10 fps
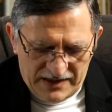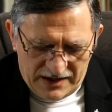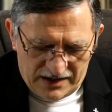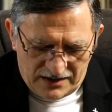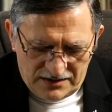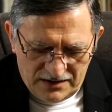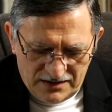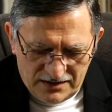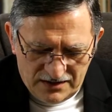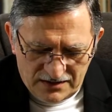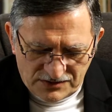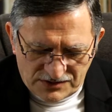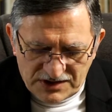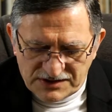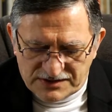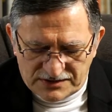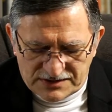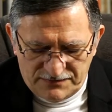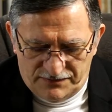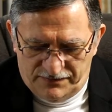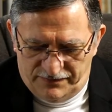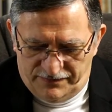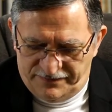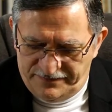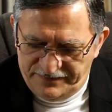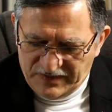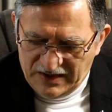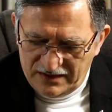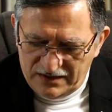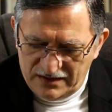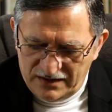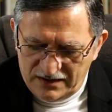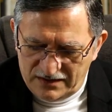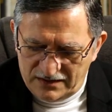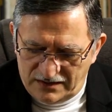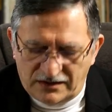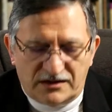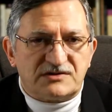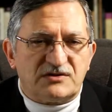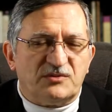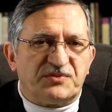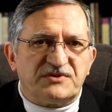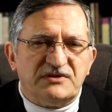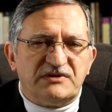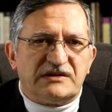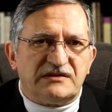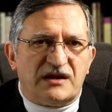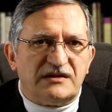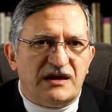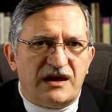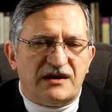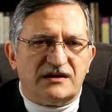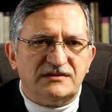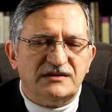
And Jesus, in this opportunity that he had,